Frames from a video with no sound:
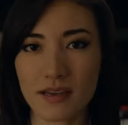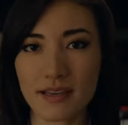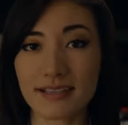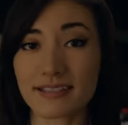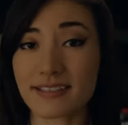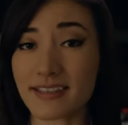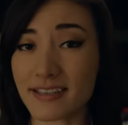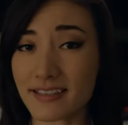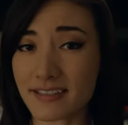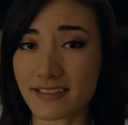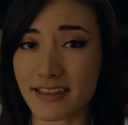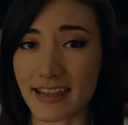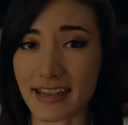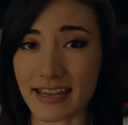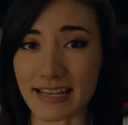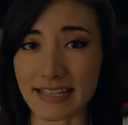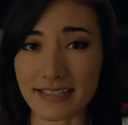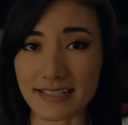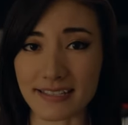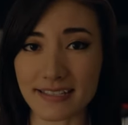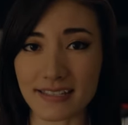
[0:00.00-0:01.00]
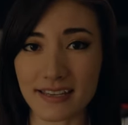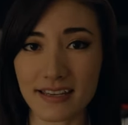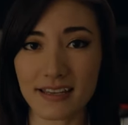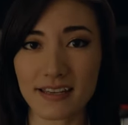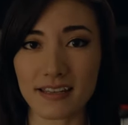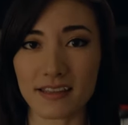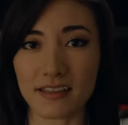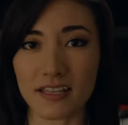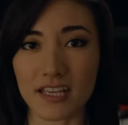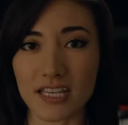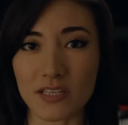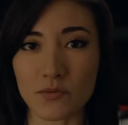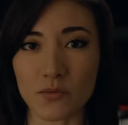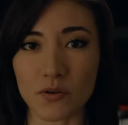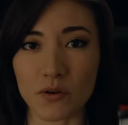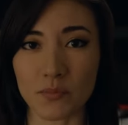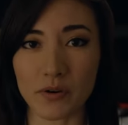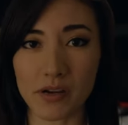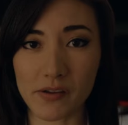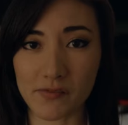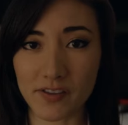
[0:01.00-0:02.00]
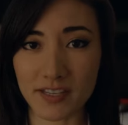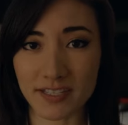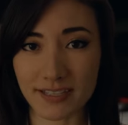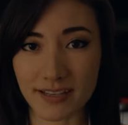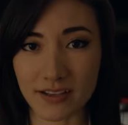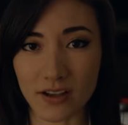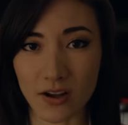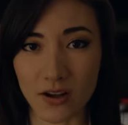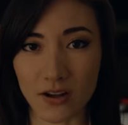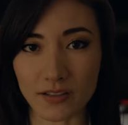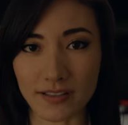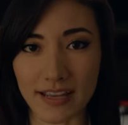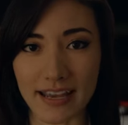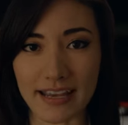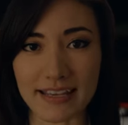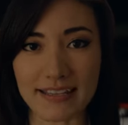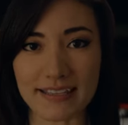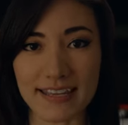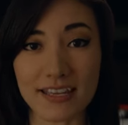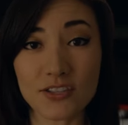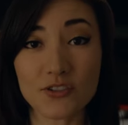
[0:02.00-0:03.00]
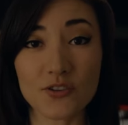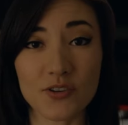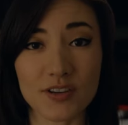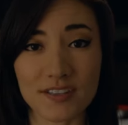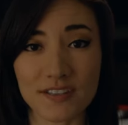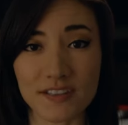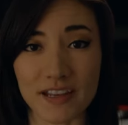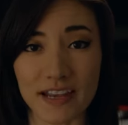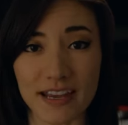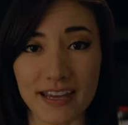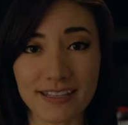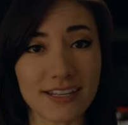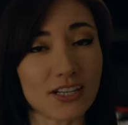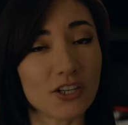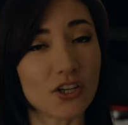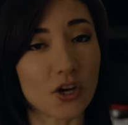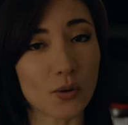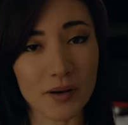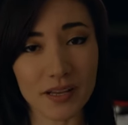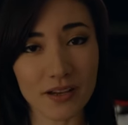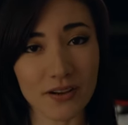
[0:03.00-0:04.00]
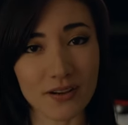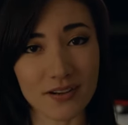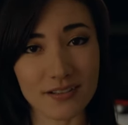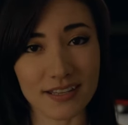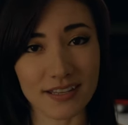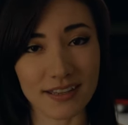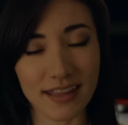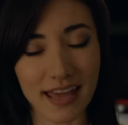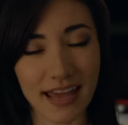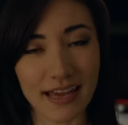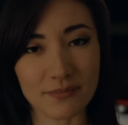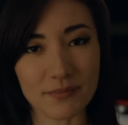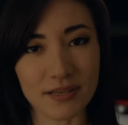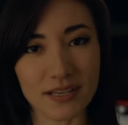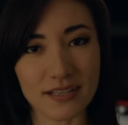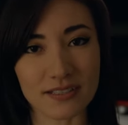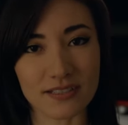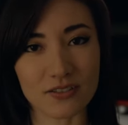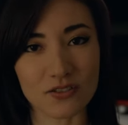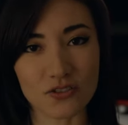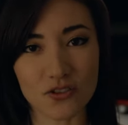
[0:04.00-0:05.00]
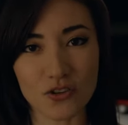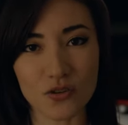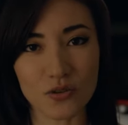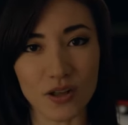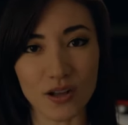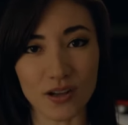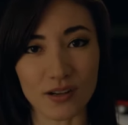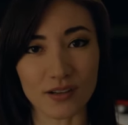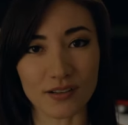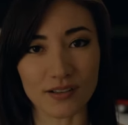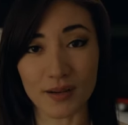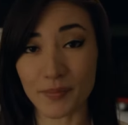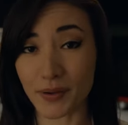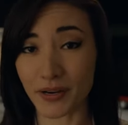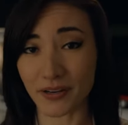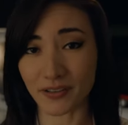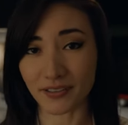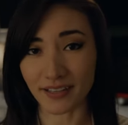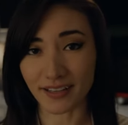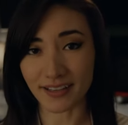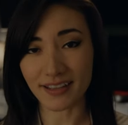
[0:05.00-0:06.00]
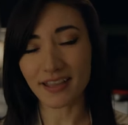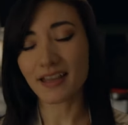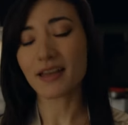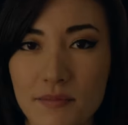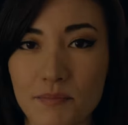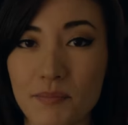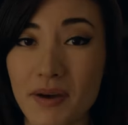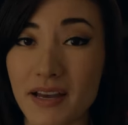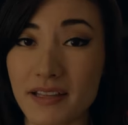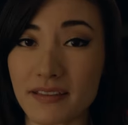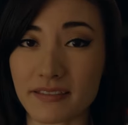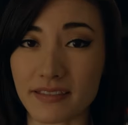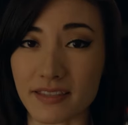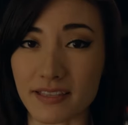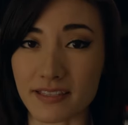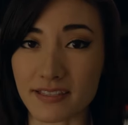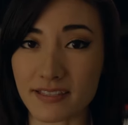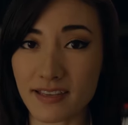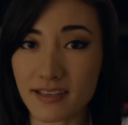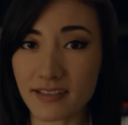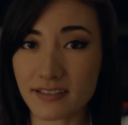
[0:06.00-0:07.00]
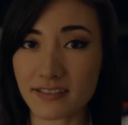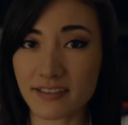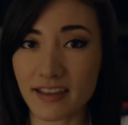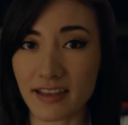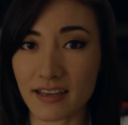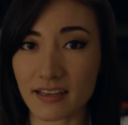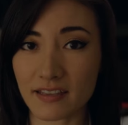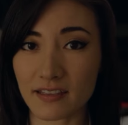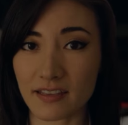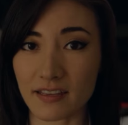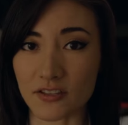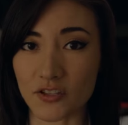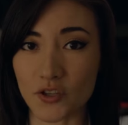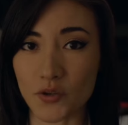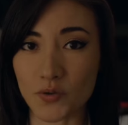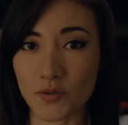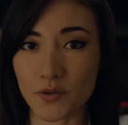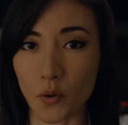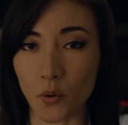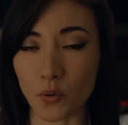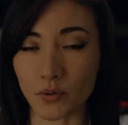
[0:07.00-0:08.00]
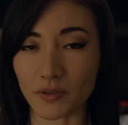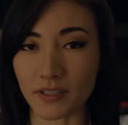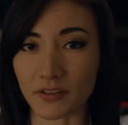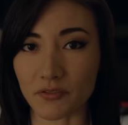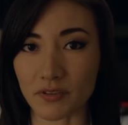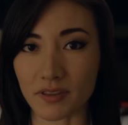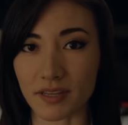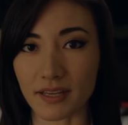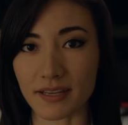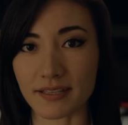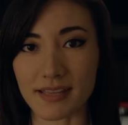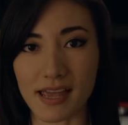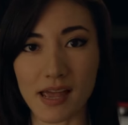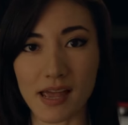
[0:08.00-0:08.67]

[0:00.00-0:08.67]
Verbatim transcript: C-stands. These were previously called a sentry stand. Nobody calls it that because it's too long, apparently. But the C-stand is used to hold different things